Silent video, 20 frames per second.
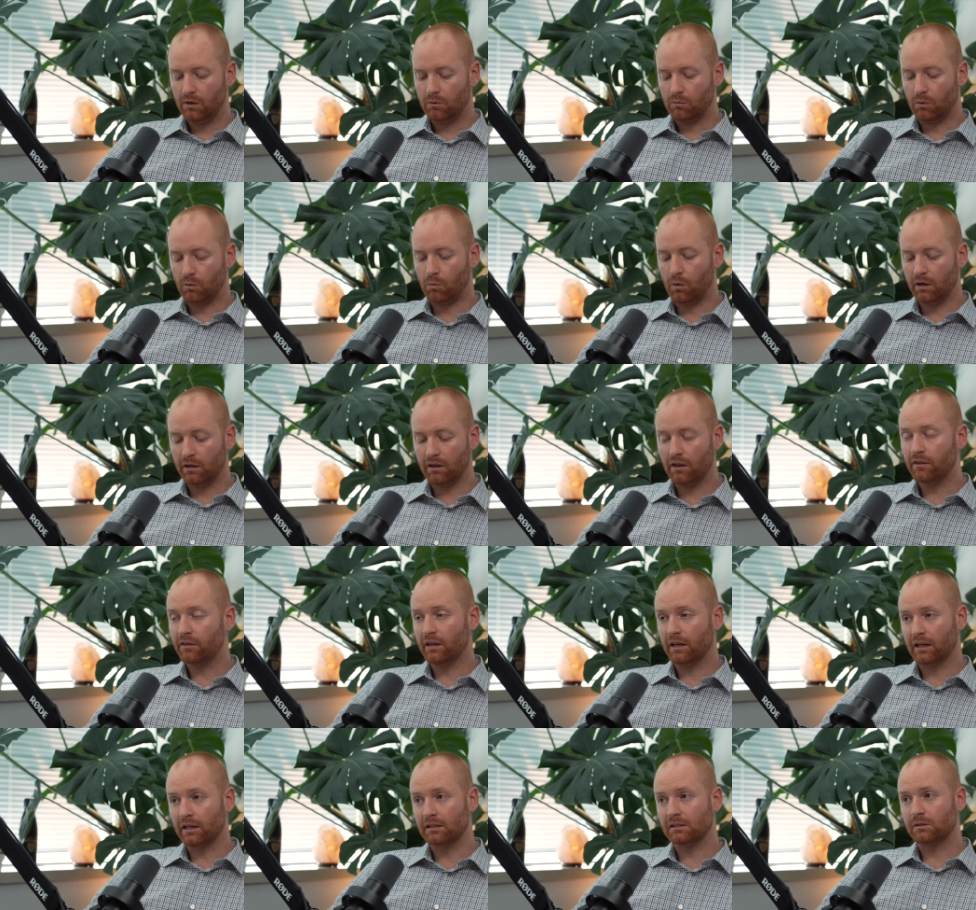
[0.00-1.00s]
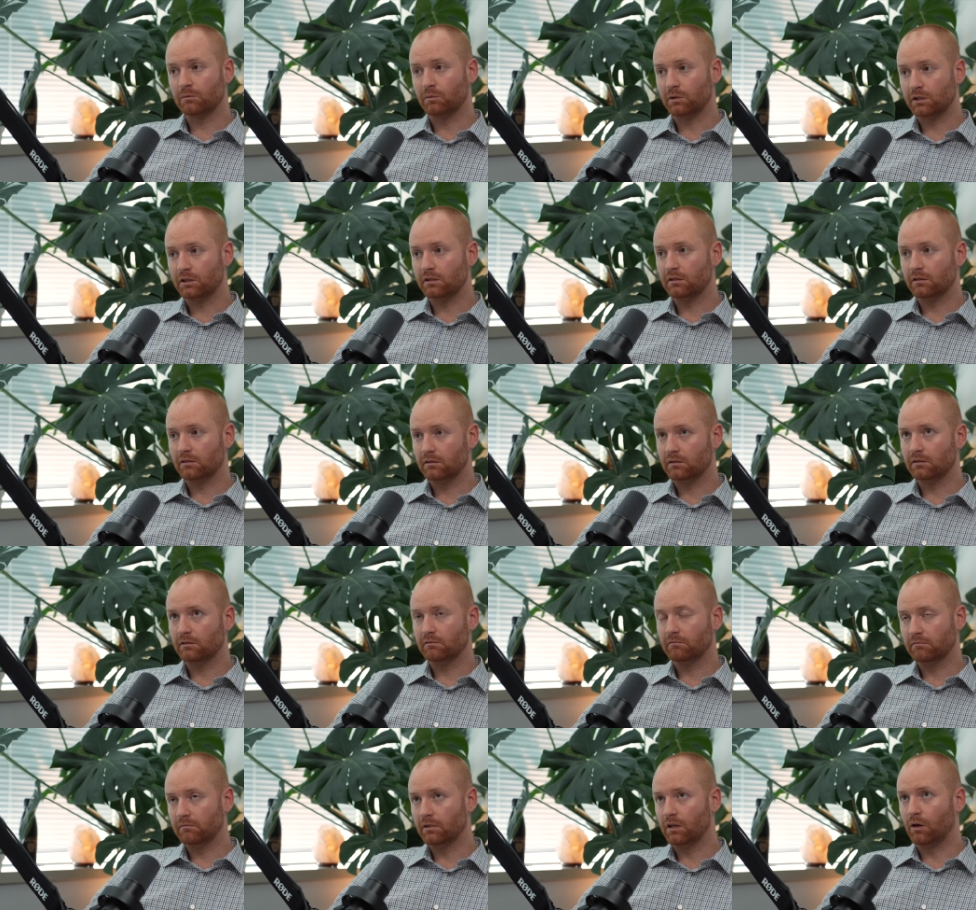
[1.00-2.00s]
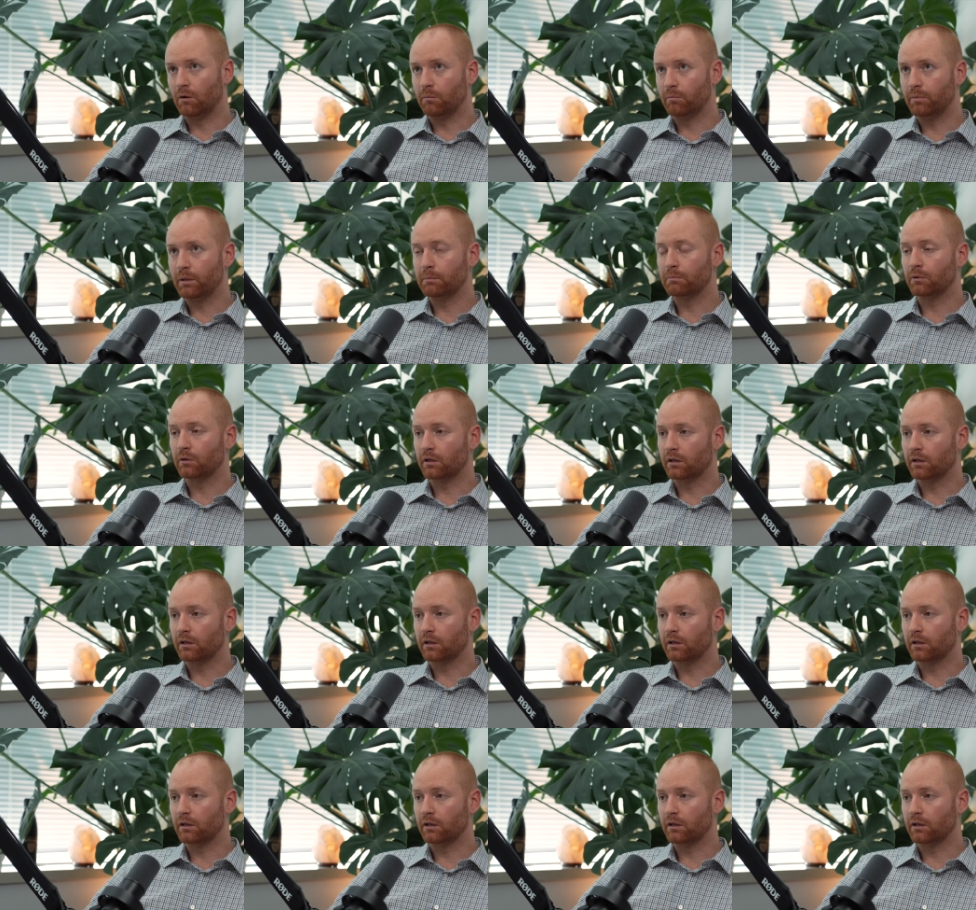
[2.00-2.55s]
Well, one of the things which people